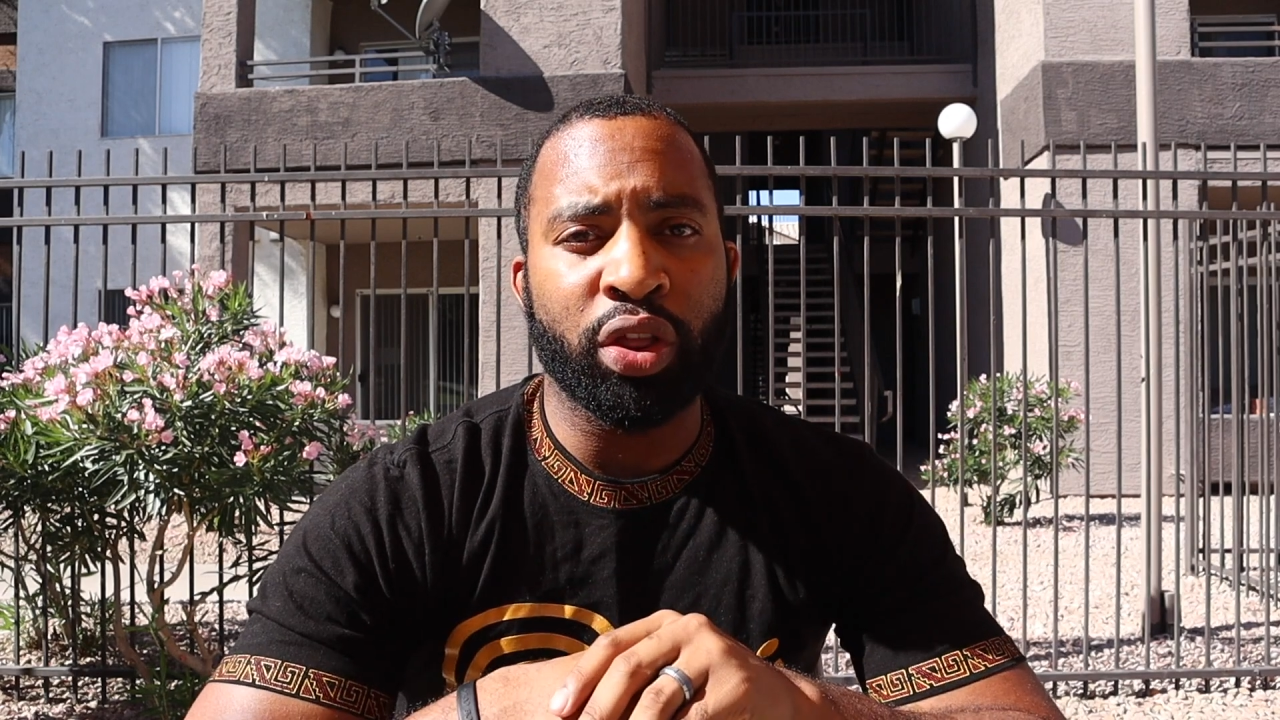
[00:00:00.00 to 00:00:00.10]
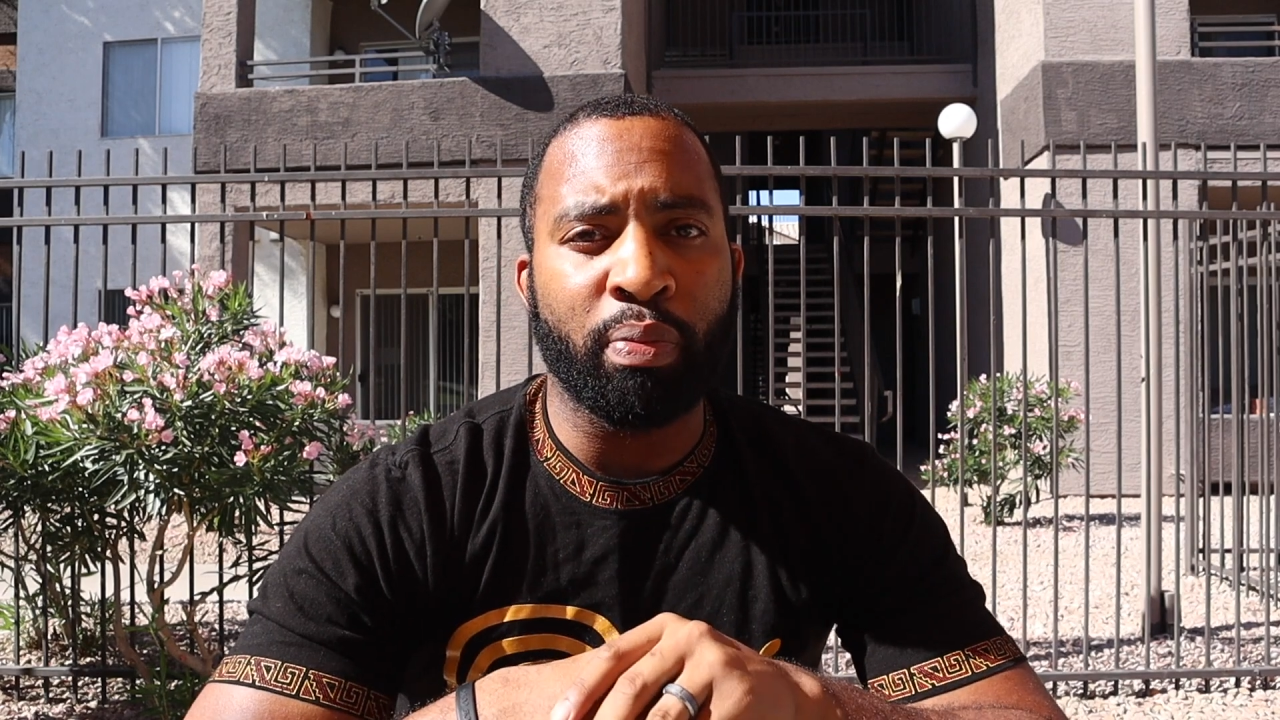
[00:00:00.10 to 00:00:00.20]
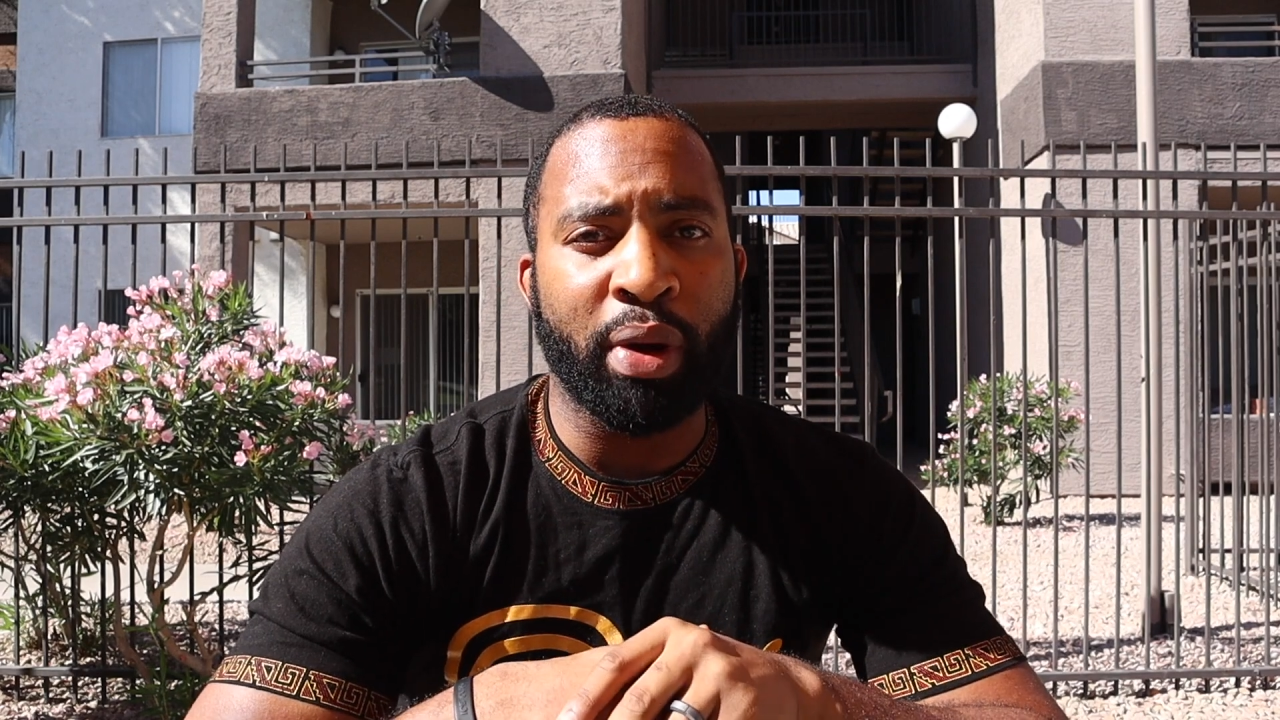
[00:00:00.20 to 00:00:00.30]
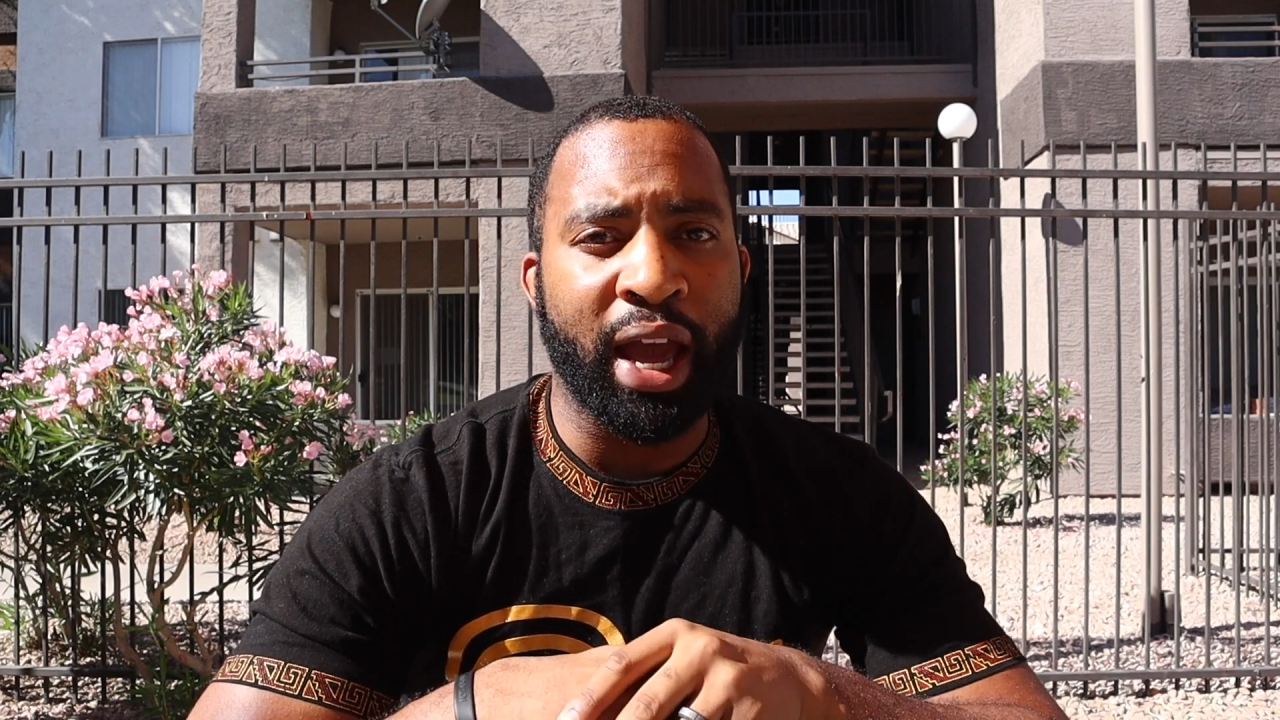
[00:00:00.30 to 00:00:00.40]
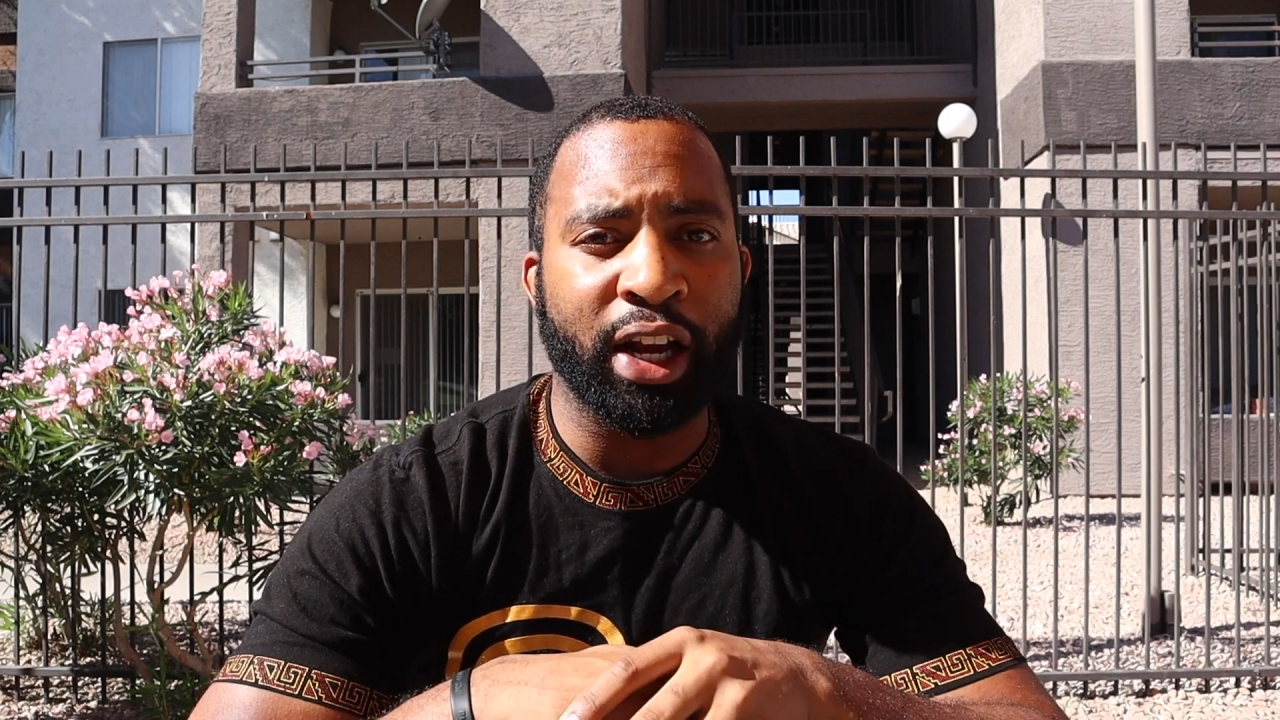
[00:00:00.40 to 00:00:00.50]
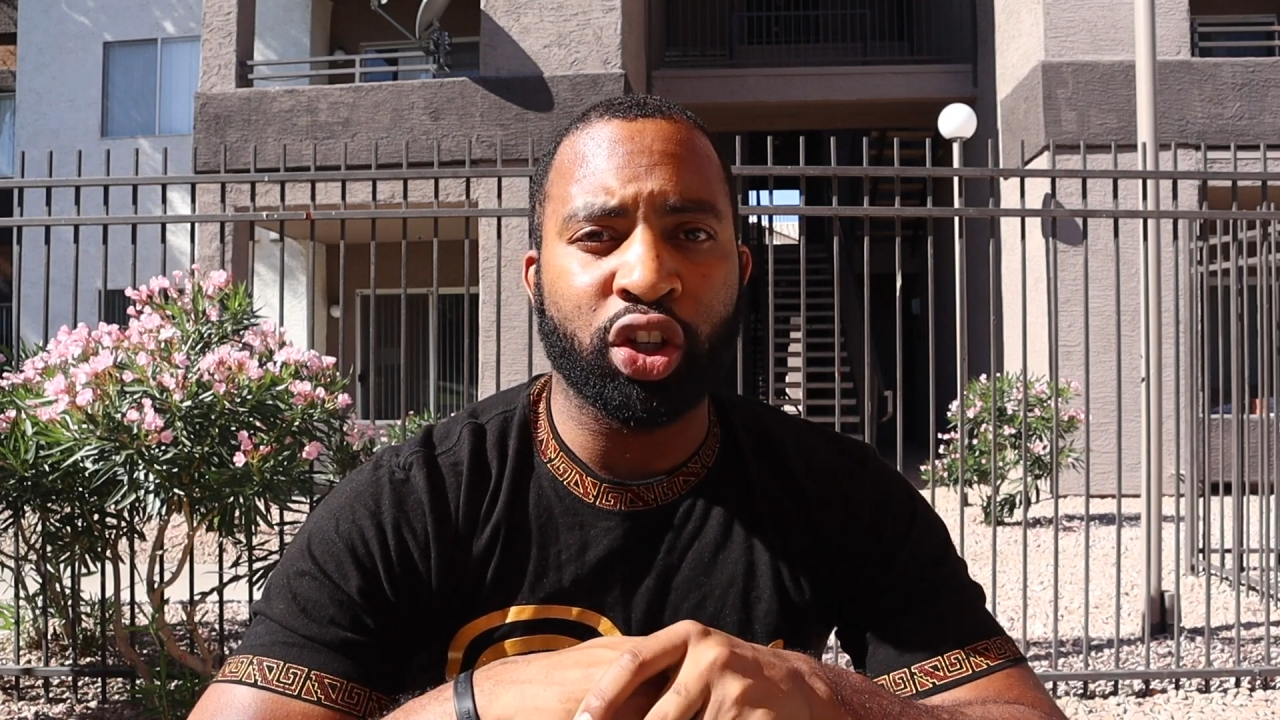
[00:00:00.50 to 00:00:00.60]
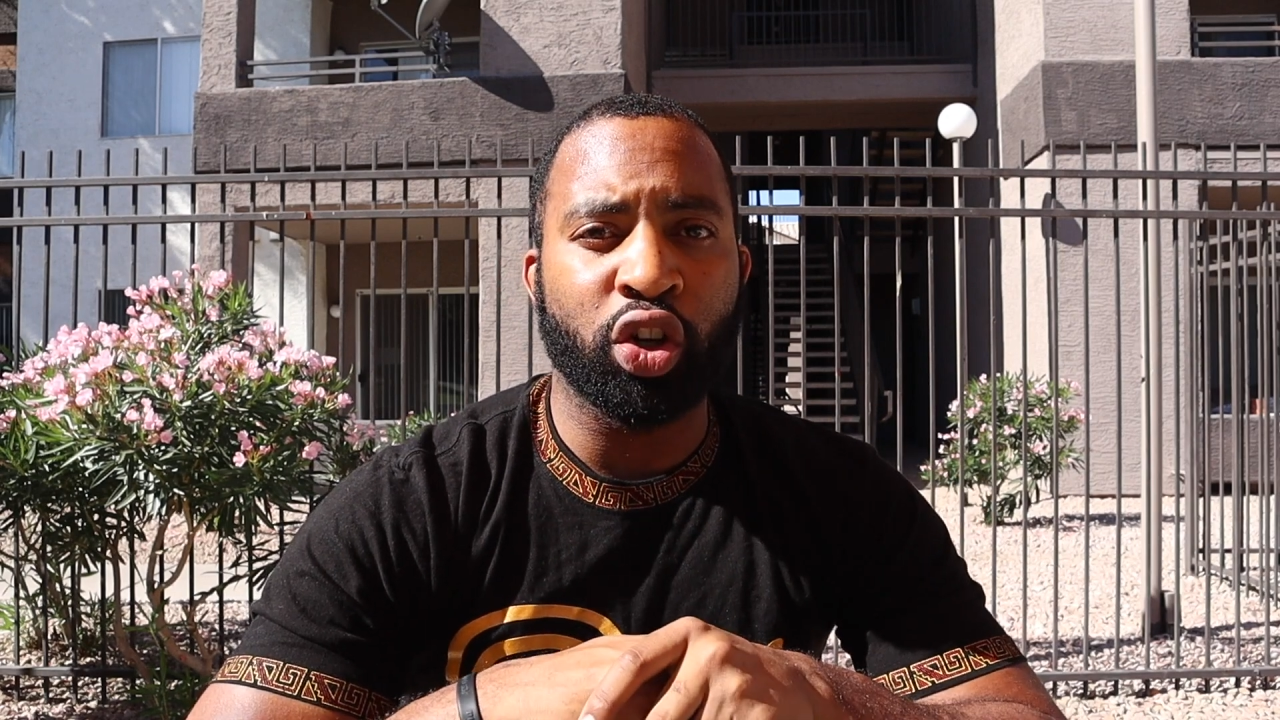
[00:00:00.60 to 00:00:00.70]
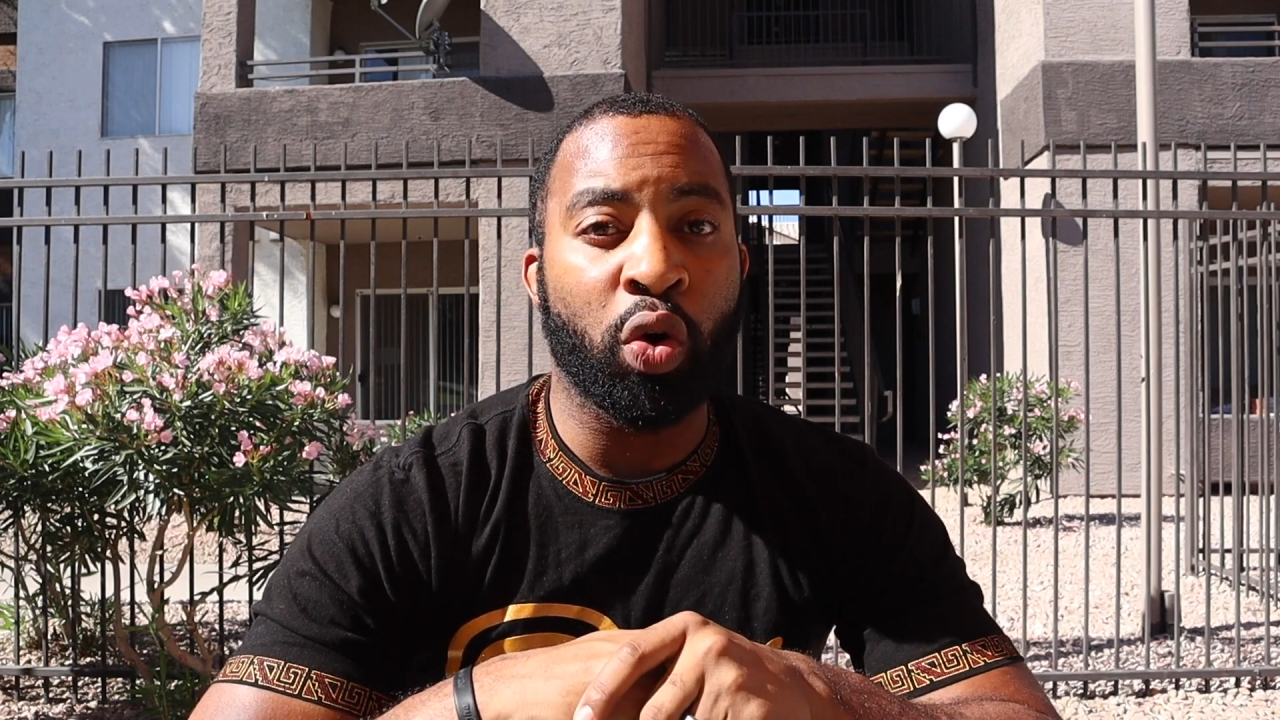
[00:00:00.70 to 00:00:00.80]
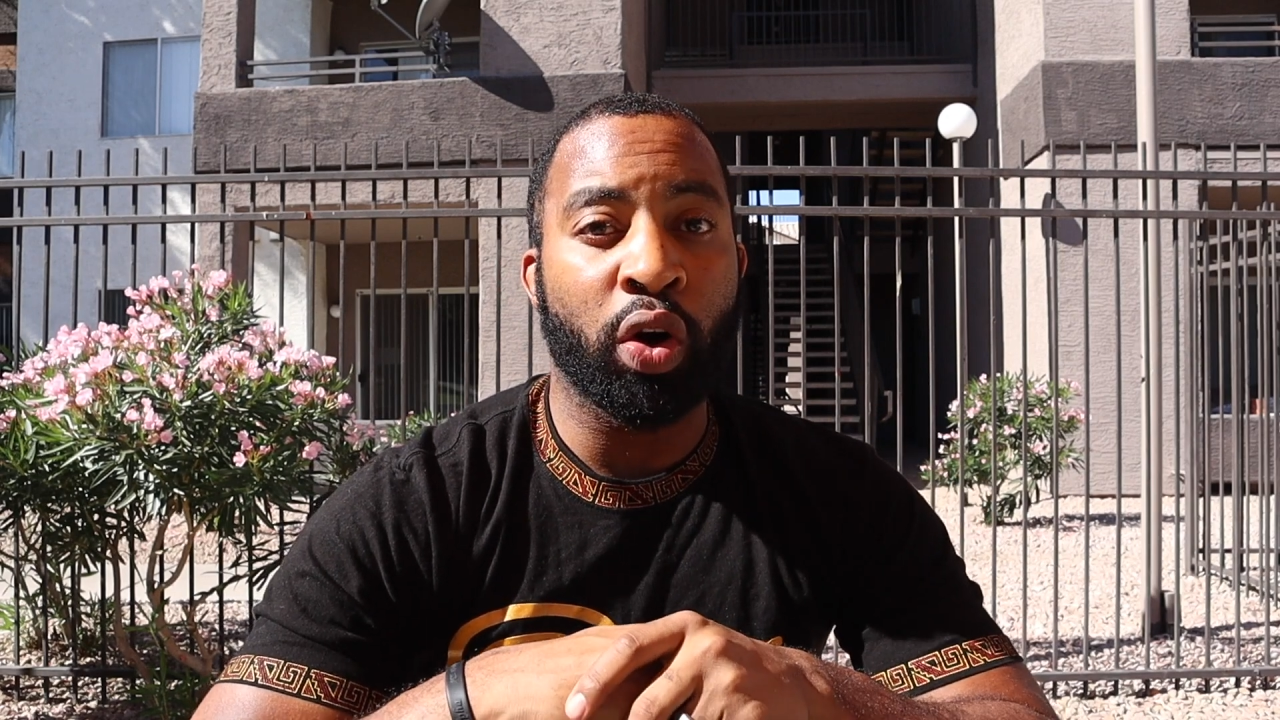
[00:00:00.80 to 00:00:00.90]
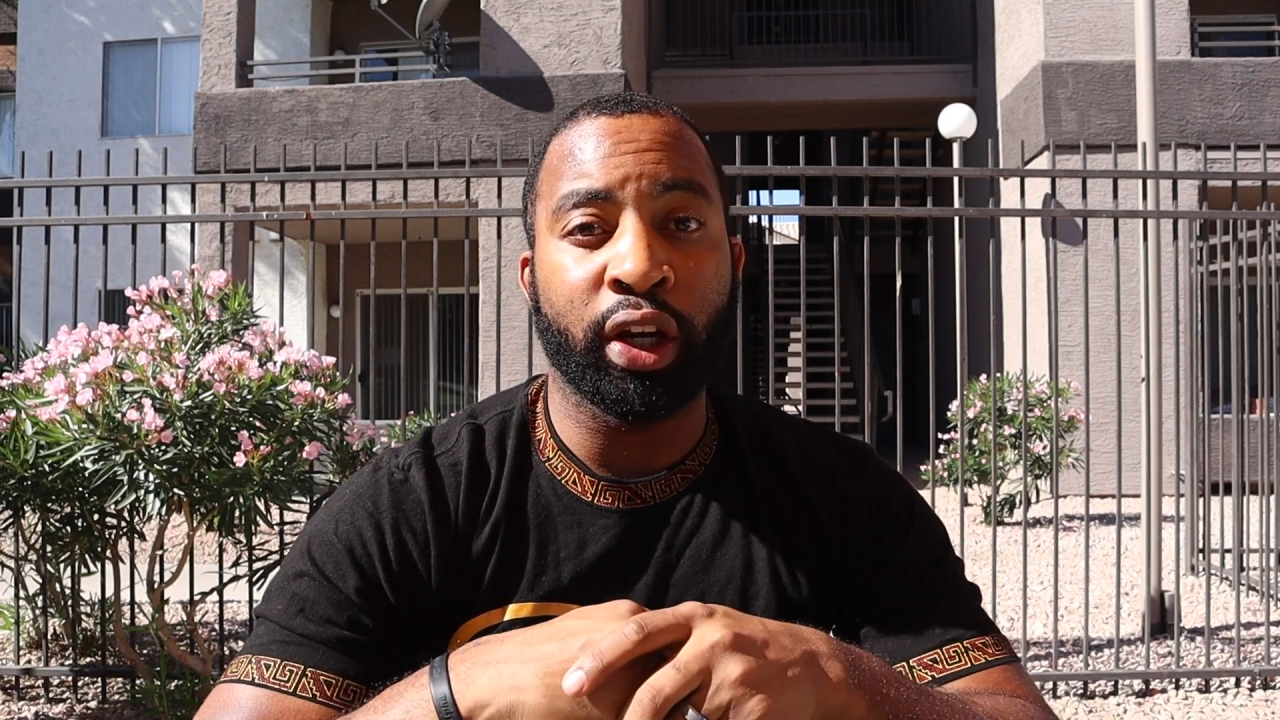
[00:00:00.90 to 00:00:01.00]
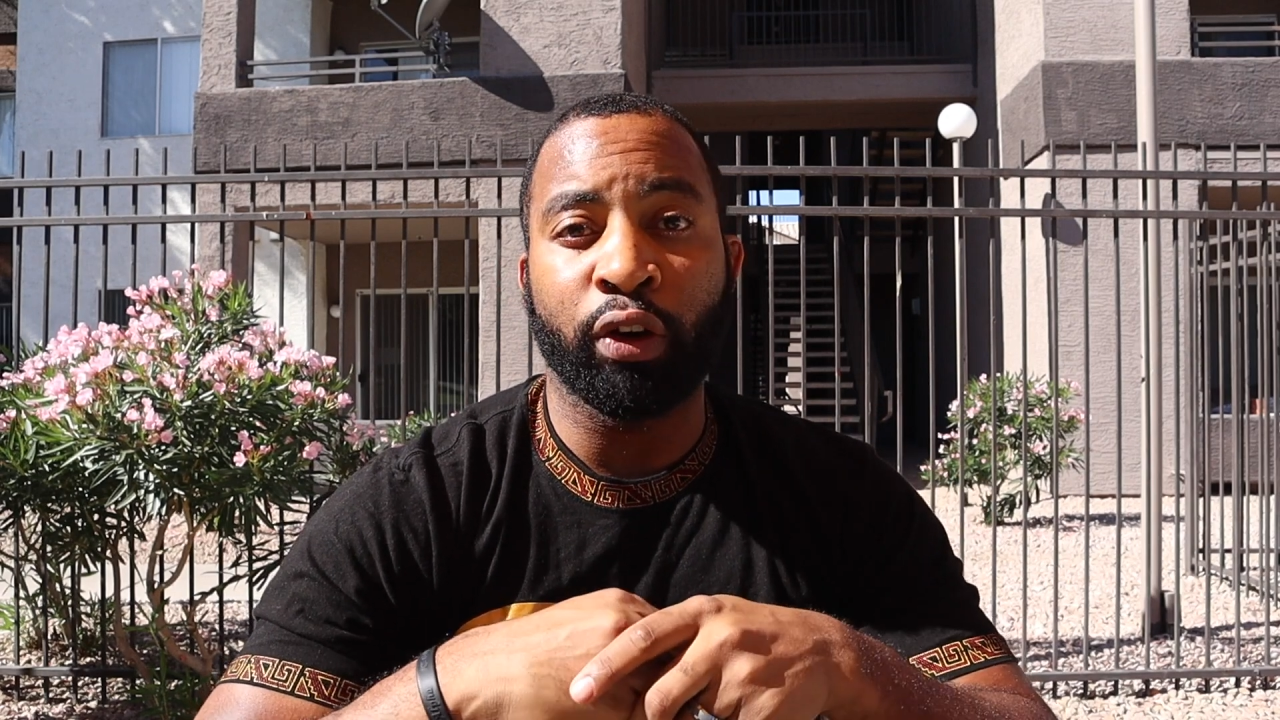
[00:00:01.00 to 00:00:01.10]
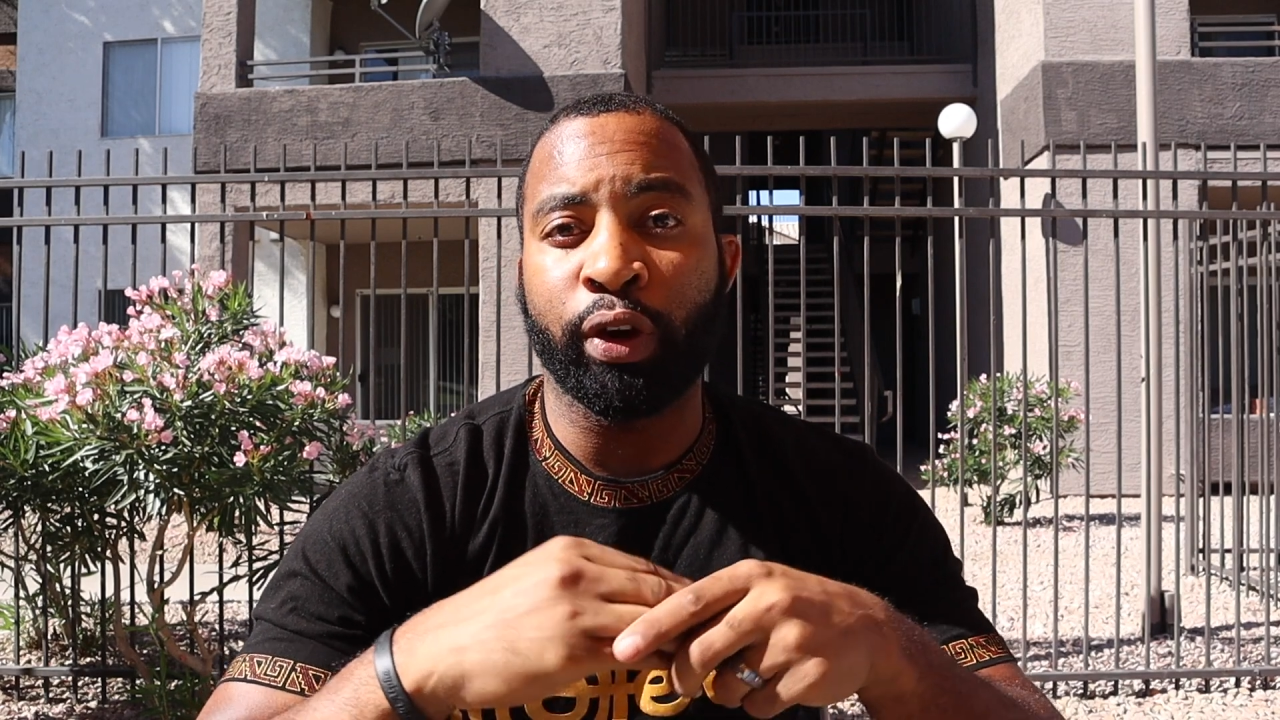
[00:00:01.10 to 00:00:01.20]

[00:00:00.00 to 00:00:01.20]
the bags are going and